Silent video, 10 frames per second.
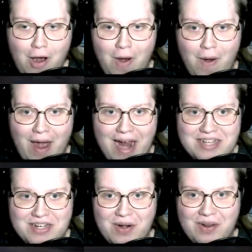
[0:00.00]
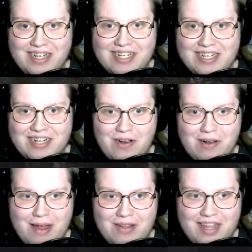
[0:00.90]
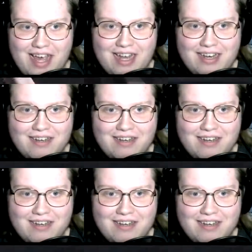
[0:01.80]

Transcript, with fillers: Oh, I totally didn't know about that!